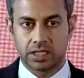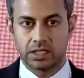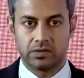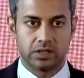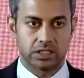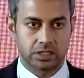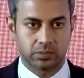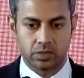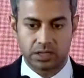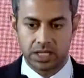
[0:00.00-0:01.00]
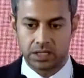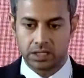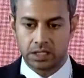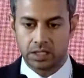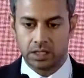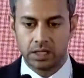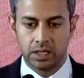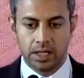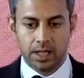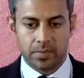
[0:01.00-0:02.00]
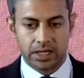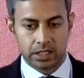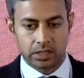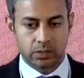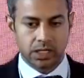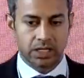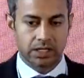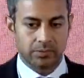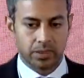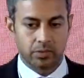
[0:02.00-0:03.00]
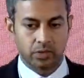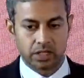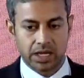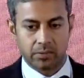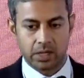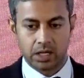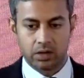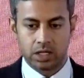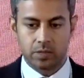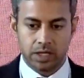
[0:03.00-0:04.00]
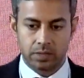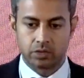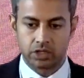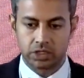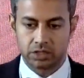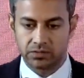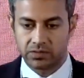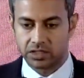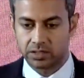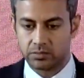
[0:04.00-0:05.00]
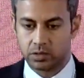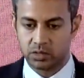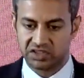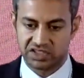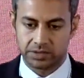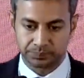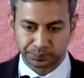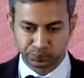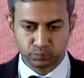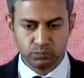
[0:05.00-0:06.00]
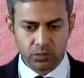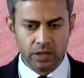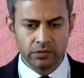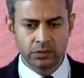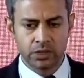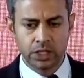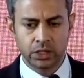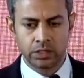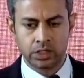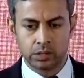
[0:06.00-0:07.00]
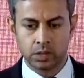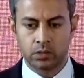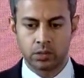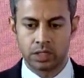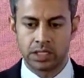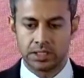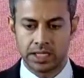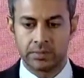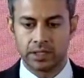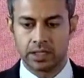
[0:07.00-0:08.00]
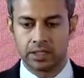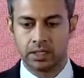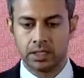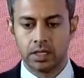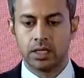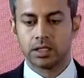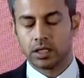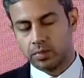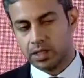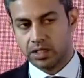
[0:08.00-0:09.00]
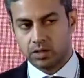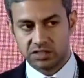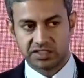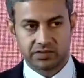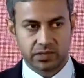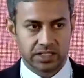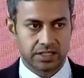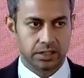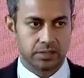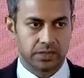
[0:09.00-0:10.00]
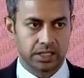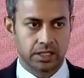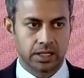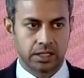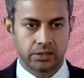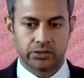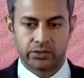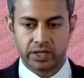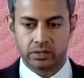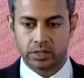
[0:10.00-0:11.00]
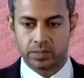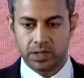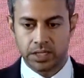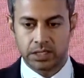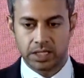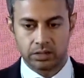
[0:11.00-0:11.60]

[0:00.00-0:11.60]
I think we touched upon that in the earlier panel as well, and rapid prototyping and on-demand production of custom tools, which will reduce the overall lead time and then third-party costs as well. That is something, another trend on the supply side.